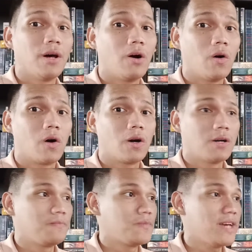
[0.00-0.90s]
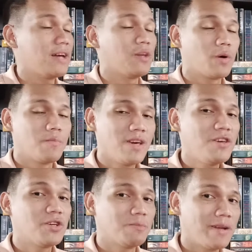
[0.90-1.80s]
or yeah, they were being
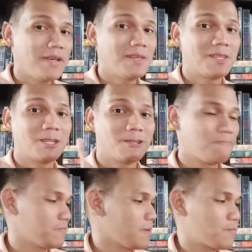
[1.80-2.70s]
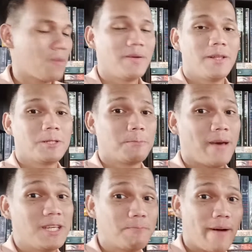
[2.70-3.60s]
used by this prominent
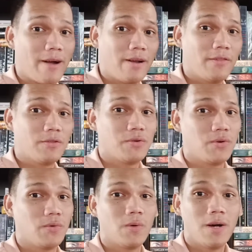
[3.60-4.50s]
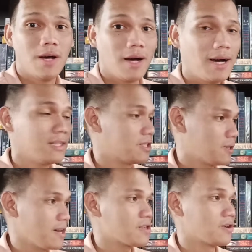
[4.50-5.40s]
space pirate to hunt
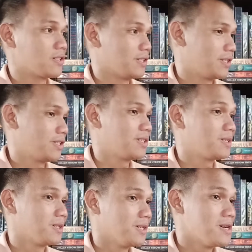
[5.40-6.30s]
treasures.